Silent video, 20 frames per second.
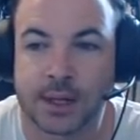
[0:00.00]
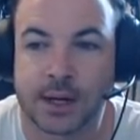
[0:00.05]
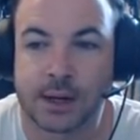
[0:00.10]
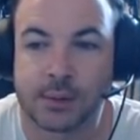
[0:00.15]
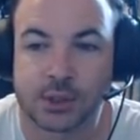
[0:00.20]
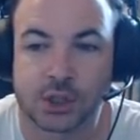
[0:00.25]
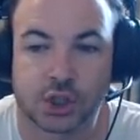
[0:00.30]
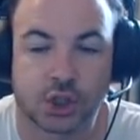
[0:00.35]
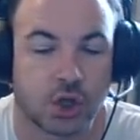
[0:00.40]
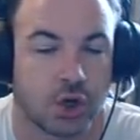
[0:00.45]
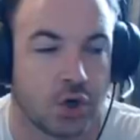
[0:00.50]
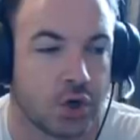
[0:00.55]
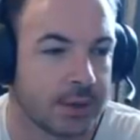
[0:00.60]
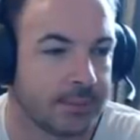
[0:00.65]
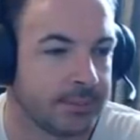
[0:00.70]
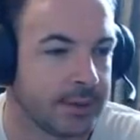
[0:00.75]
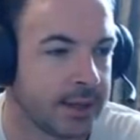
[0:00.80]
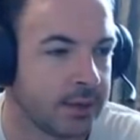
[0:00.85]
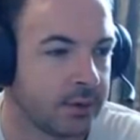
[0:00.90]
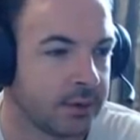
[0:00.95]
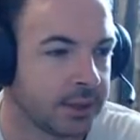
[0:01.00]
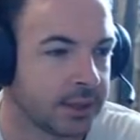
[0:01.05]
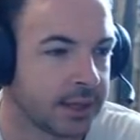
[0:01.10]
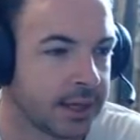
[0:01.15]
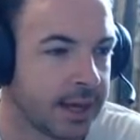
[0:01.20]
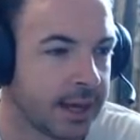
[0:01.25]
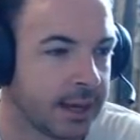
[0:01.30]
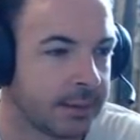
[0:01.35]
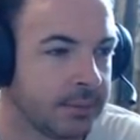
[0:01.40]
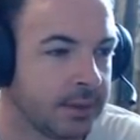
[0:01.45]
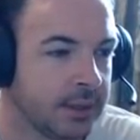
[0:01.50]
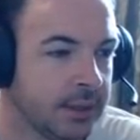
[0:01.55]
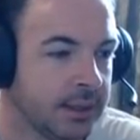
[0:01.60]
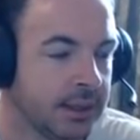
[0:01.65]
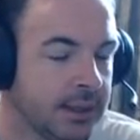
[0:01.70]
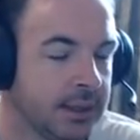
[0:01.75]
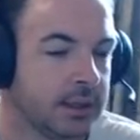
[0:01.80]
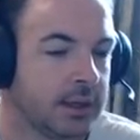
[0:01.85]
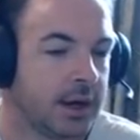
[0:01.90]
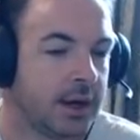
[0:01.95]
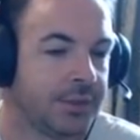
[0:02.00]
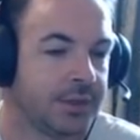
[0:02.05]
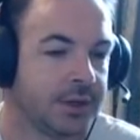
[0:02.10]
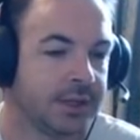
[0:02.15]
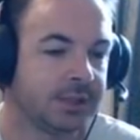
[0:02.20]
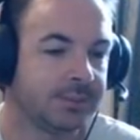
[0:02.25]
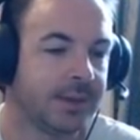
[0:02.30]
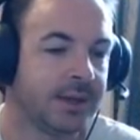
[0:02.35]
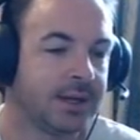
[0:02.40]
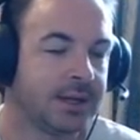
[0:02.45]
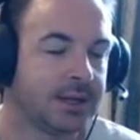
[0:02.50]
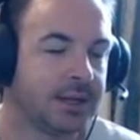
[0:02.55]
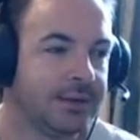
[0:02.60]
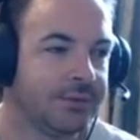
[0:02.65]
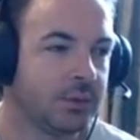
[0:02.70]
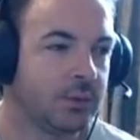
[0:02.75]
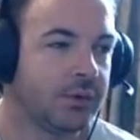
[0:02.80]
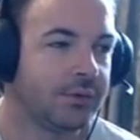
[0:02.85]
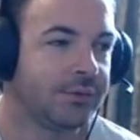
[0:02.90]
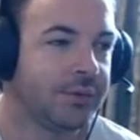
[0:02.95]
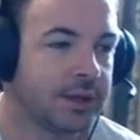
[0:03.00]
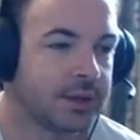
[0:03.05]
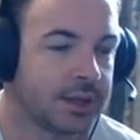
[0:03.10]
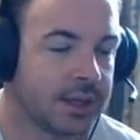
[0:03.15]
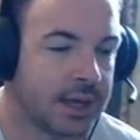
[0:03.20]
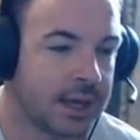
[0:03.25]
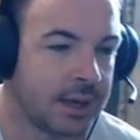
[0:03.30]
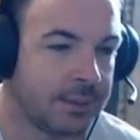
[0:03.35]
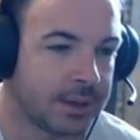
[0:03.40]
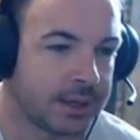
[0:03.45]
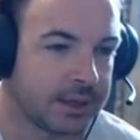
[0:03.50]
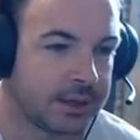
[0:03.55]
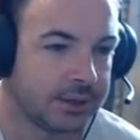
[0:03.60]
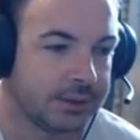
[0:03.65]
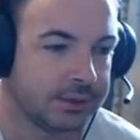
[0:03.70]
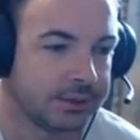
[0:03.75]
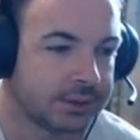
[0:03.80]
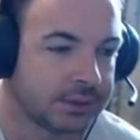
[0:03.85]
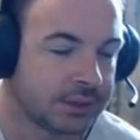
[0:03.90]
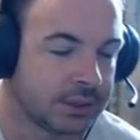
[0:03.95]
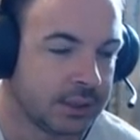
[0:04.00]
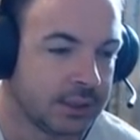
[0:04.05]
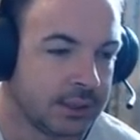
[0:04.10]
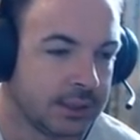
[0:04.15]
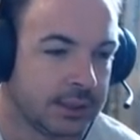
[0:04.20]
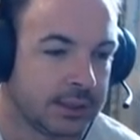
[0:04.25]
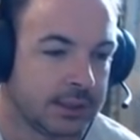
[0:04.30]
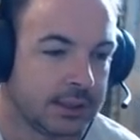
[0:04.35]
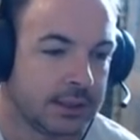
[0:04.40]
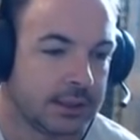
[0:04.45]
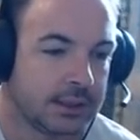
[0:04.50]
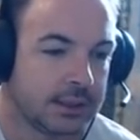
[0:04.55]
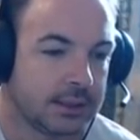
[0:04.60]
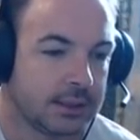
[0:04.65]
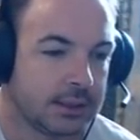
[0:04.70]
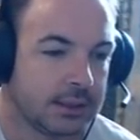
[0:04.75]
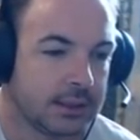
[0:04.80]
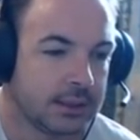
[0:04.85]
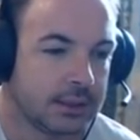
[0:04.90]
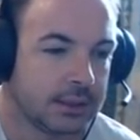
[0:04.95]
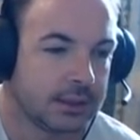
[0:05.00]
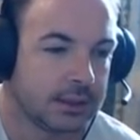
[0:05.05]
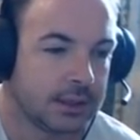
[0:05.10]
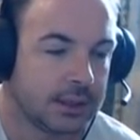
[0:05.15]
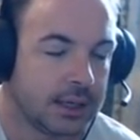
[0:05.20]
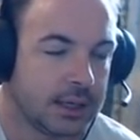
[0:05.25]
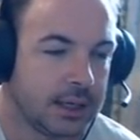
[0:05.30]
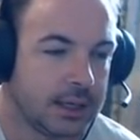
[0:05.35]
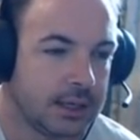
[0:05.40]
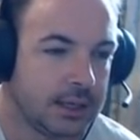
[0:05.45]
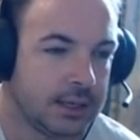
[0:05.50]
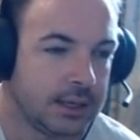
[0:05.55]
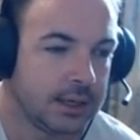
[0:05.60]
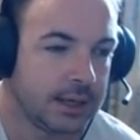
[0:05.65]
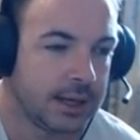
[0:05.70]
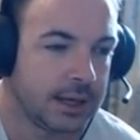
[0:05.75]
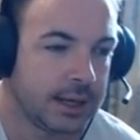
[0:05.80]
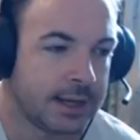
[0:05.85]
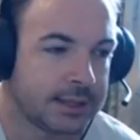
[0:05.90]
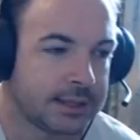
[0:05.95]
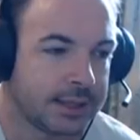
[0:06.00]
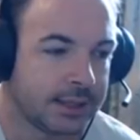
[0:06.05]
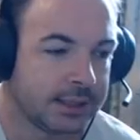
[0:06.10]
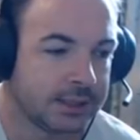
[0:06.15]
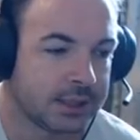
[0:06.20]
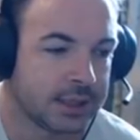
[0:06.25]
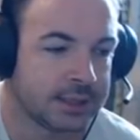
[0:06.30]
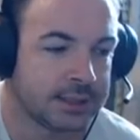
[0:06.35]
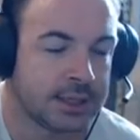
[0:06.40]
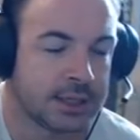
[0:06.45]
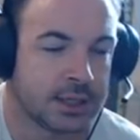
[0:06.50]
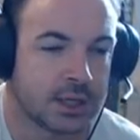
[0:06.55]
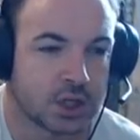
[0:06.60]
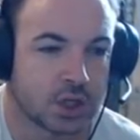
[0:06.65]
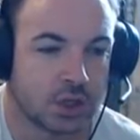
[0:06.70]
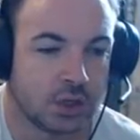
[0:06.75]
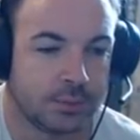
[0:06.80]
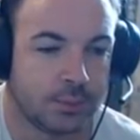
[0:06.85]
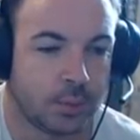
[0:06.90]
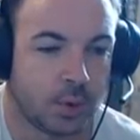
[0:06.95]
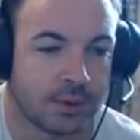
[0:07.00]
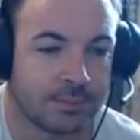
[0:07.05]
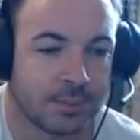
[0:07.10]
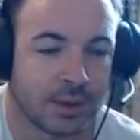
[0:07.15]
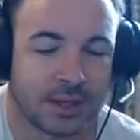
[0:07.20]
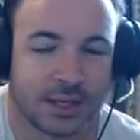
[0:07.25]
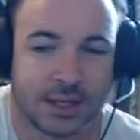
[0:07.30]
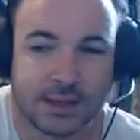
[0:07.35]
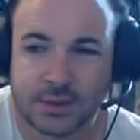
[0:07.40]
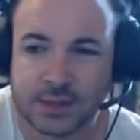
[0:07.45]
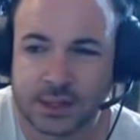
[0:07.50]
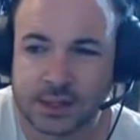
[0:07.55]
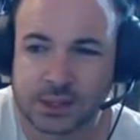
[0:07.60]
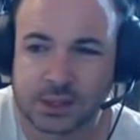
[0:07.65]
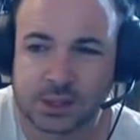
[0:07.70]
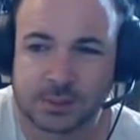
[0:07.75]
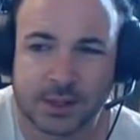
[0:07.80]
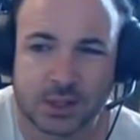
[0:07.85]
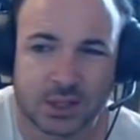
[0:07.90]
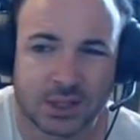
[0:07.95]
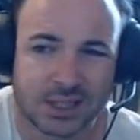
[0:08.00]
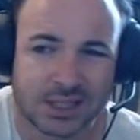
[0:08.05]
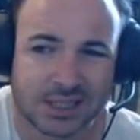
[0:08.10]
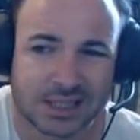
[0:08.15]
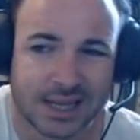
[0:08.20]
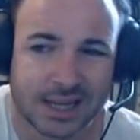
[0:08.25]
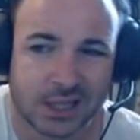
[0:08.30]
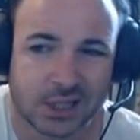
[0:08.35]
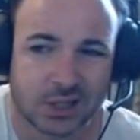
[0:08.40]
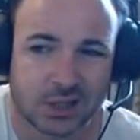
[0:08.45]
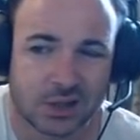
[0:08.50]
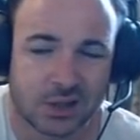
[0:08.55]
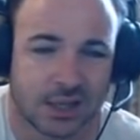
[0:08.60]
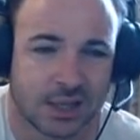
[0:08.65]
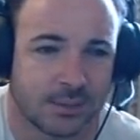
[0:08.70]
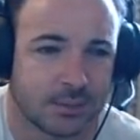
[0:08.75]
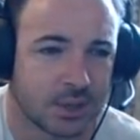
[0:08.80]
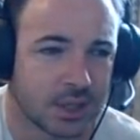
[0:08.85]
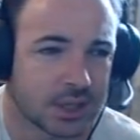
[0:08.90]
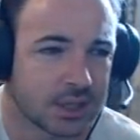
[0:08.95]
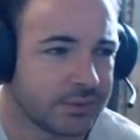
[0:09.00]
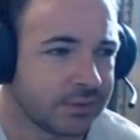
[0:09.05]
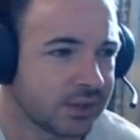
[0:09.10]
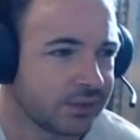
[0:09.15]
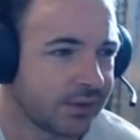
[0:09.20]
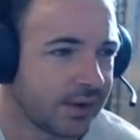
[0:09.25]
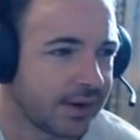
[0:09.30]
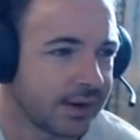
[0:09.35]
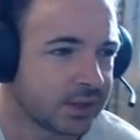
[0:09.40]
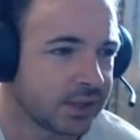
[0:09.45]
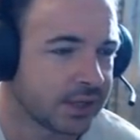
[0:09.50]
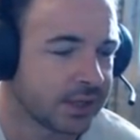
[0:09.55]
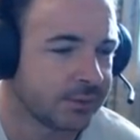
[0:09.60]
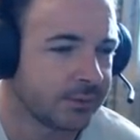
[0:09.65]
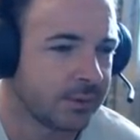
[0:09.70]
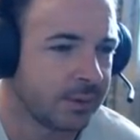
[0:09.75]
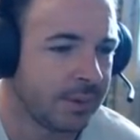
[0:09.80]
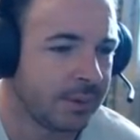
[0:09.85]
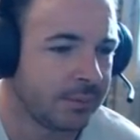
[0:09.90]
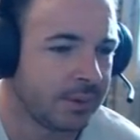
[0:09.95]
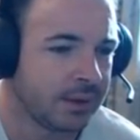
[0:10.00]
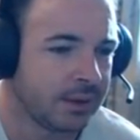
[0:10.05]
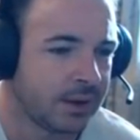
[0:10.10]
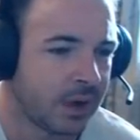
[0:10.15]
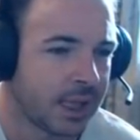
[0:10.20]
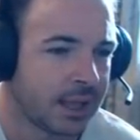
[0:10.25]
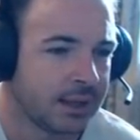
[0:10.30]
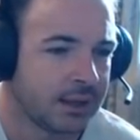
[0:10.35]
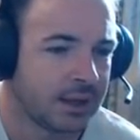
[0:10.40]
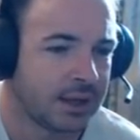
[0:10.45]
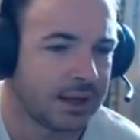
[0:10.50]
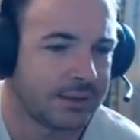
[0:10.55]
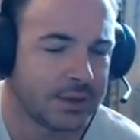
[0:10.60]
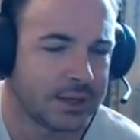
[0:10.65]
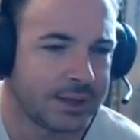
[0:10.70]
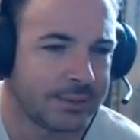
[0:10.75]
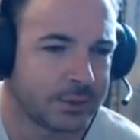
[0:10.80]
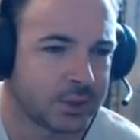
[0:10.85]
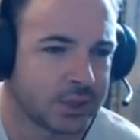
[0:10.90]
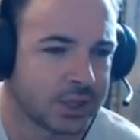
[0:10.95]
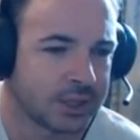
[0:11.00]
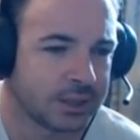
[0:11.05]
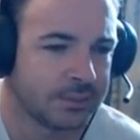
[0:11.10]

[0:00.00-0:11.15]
that I would shoot him later in the game. I think it's better to leave the Rafiq there because he does get an additional point by leaving his specialist next to the objective as far as I can remember. I'll have to double check